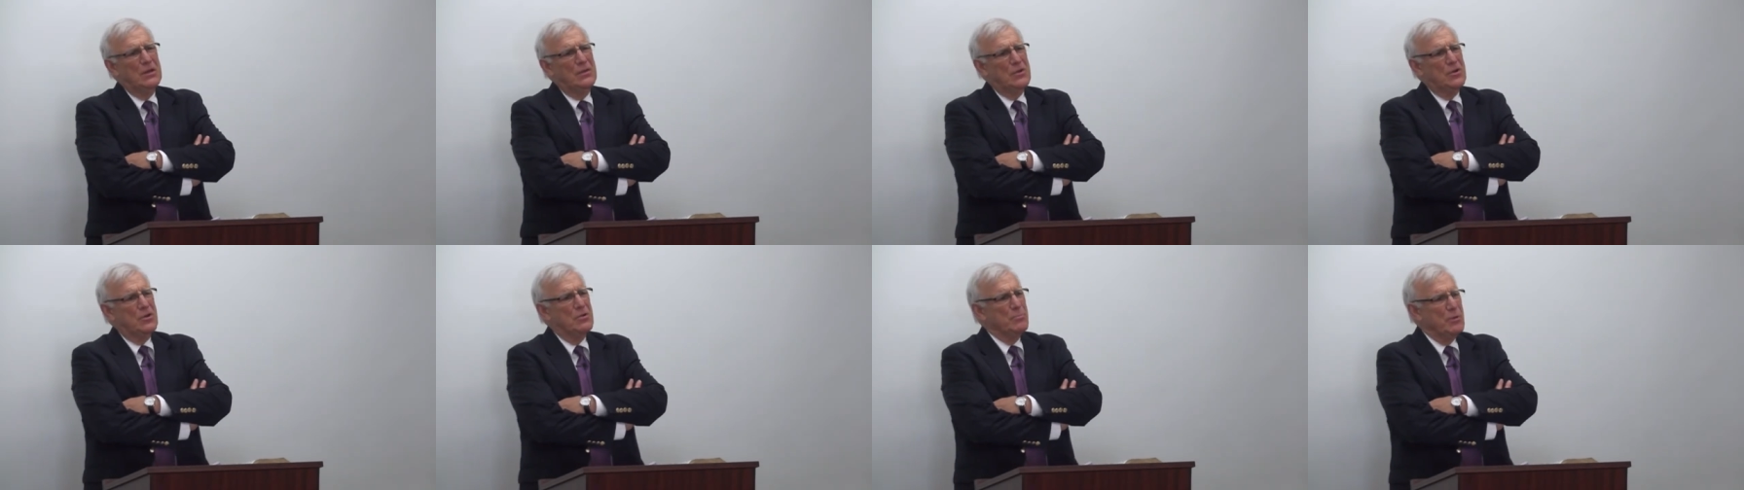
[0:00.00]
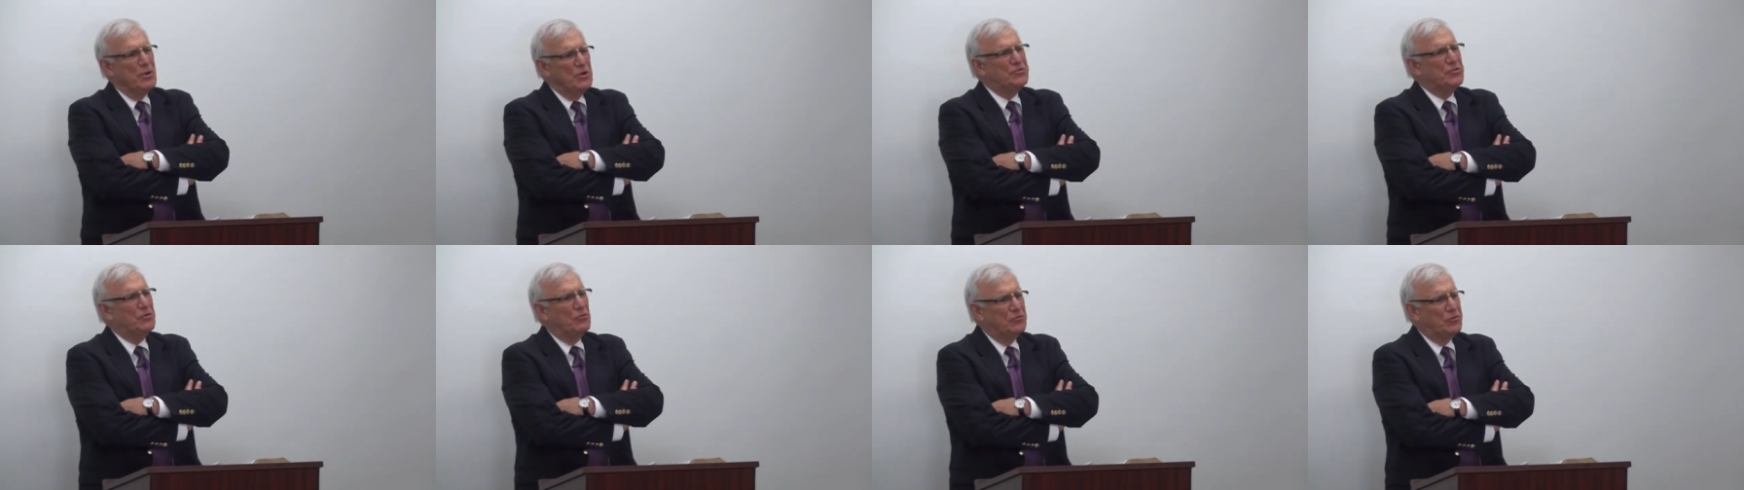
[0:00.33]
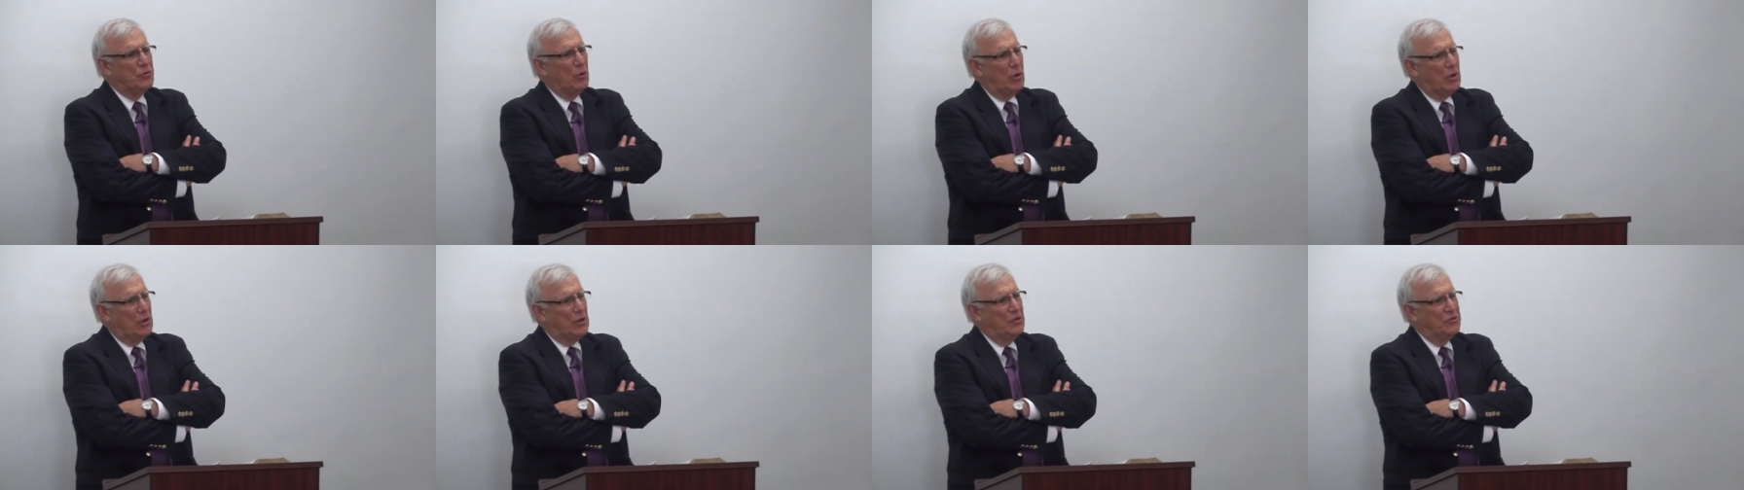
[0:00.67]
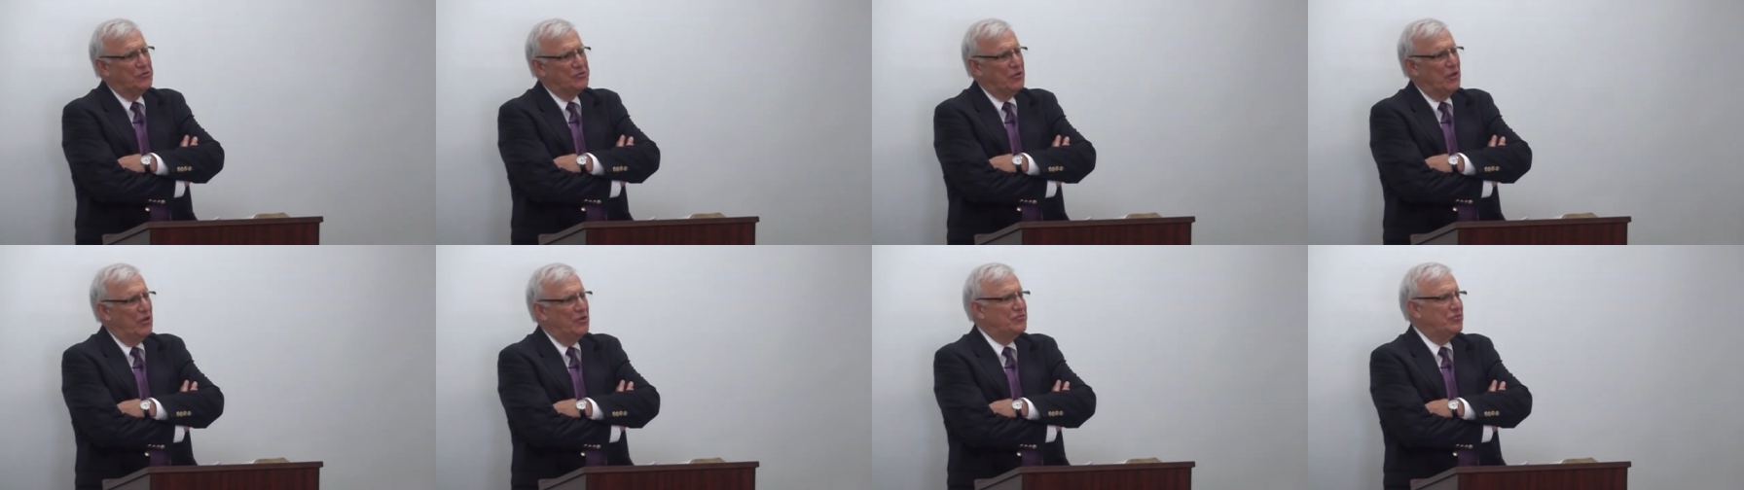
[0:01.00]
there are missions
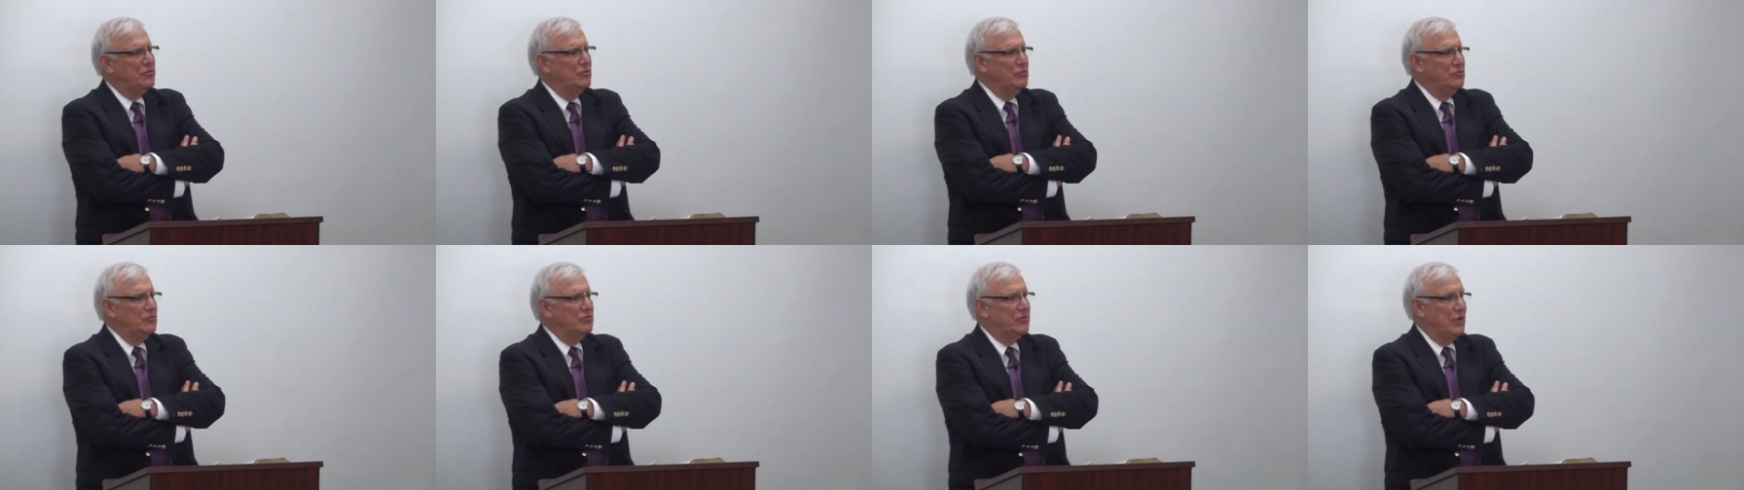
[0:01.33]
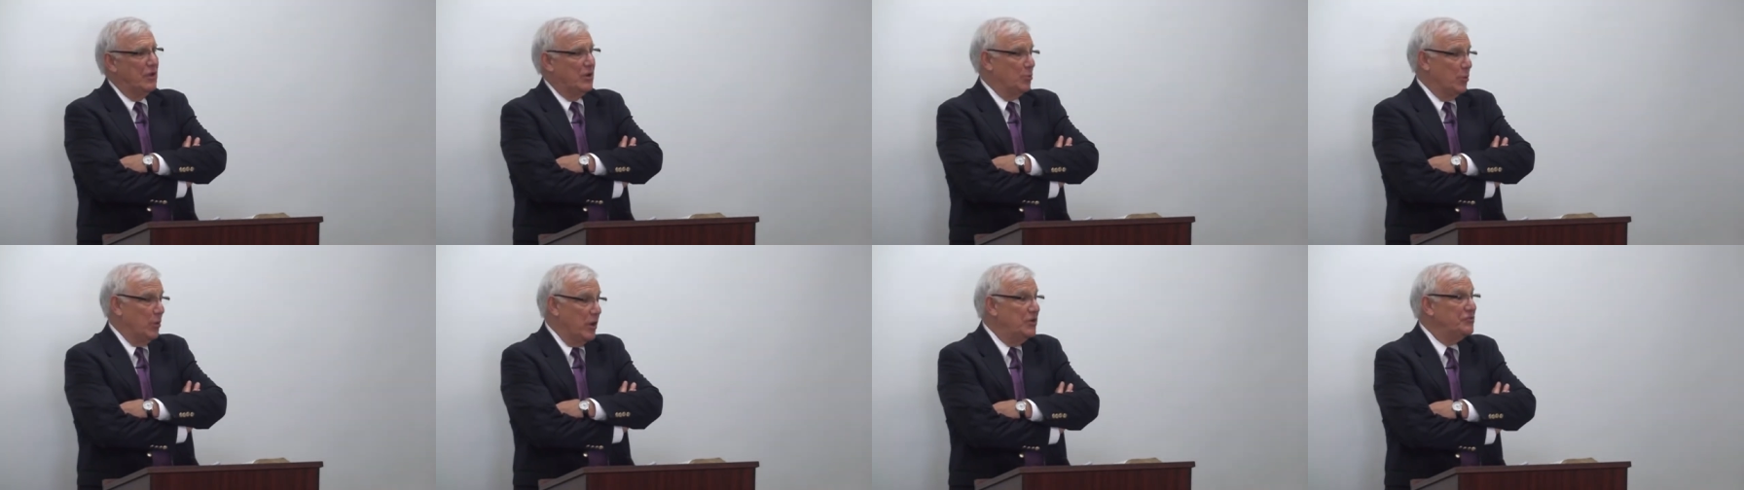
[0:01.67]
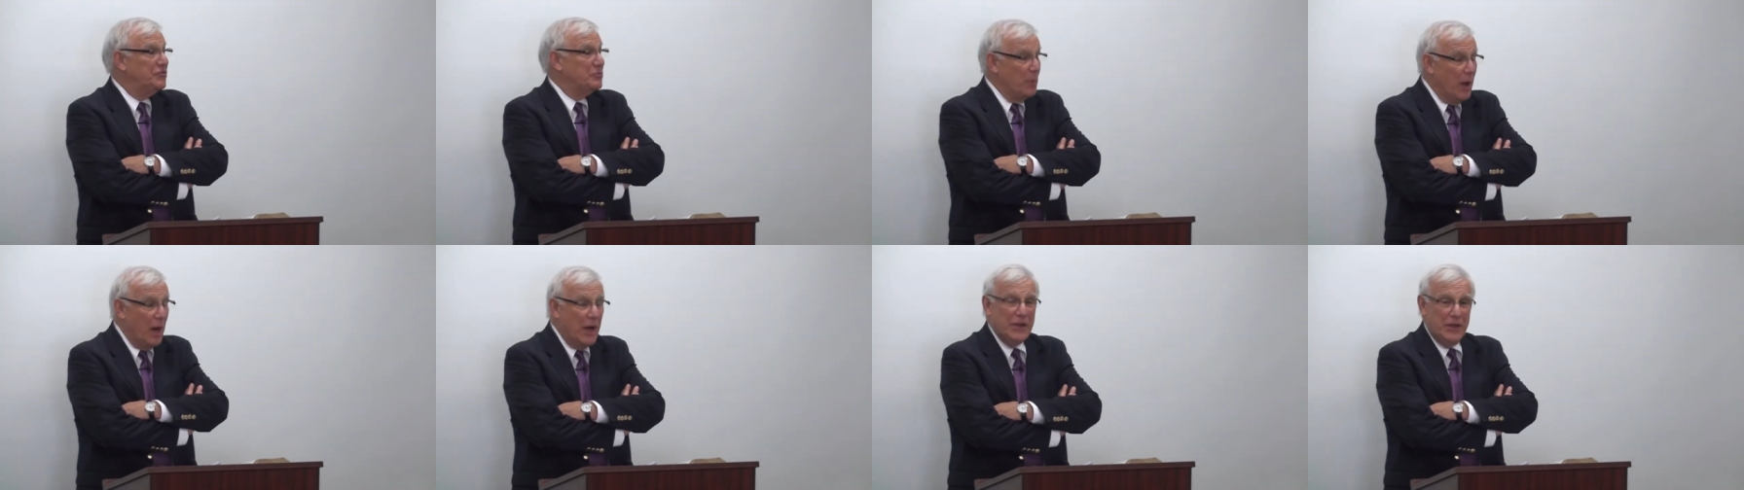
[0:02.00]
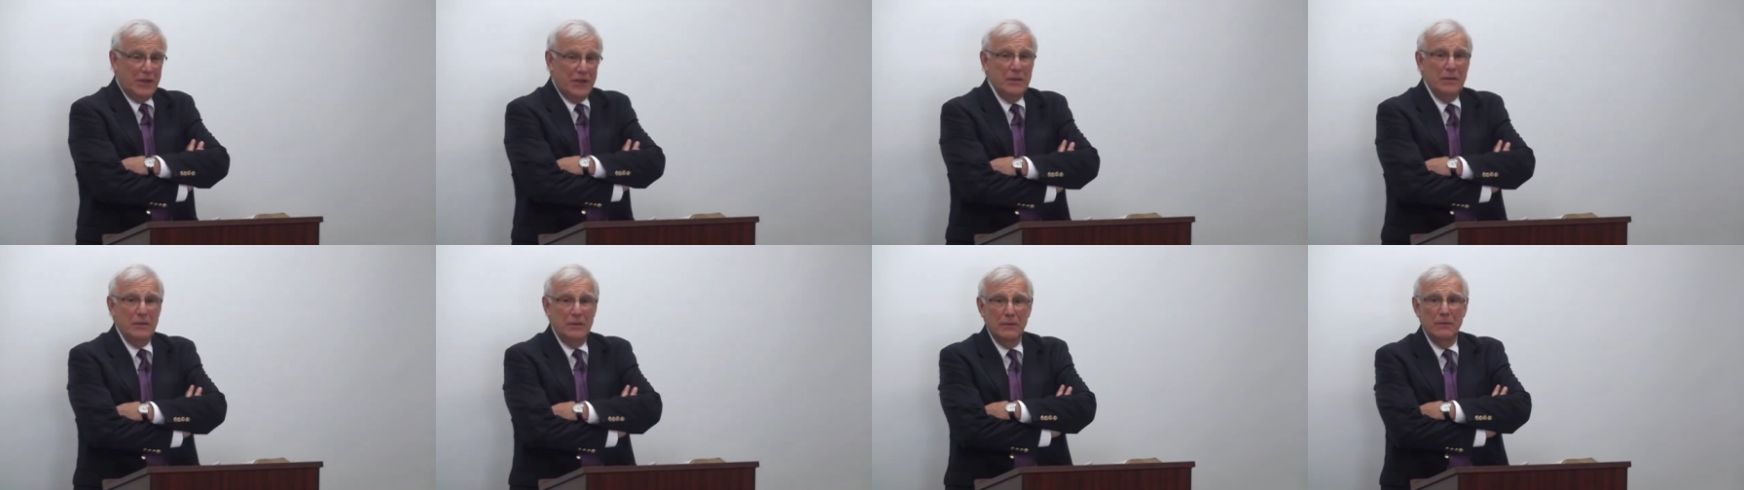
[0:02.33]
organizations that raise
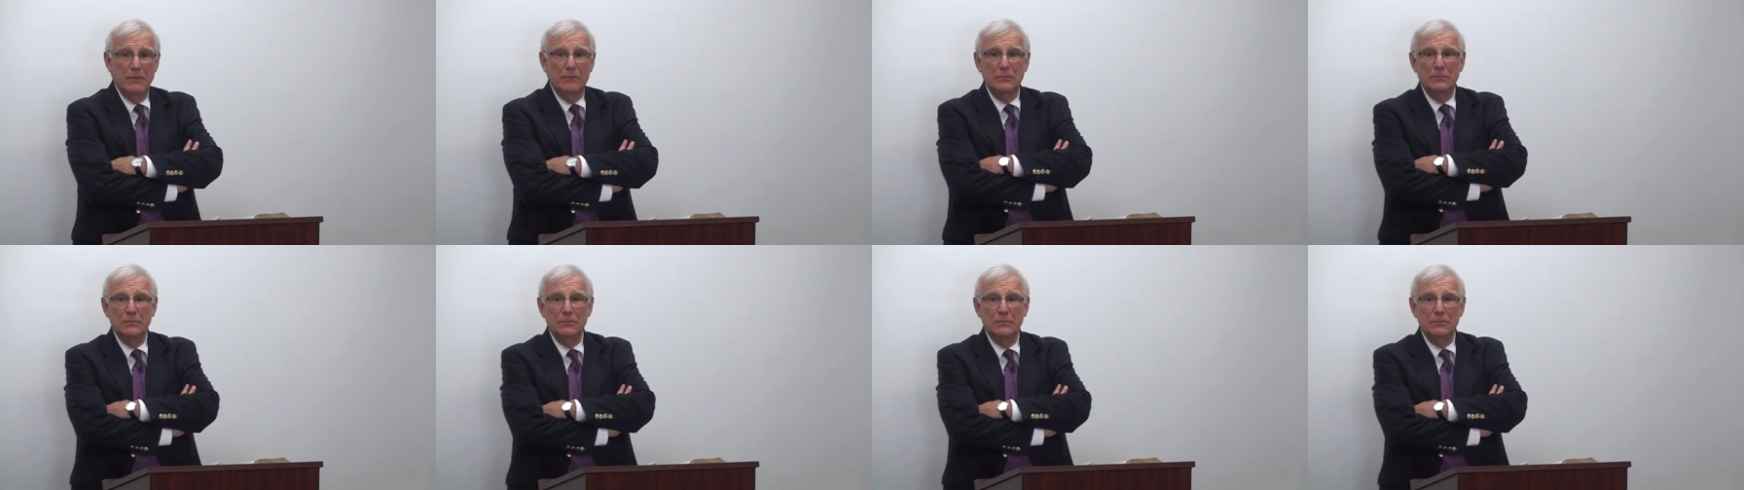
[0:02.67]
money